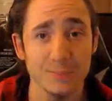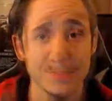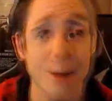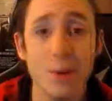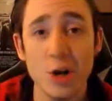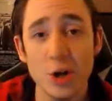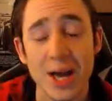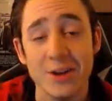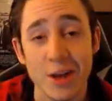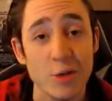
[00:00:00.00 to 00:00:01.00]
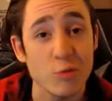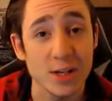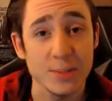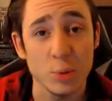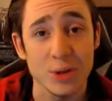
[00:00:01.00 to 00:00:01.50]
Now we're going to look at another
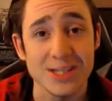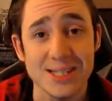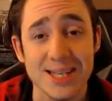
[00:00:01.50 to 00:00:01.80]
really important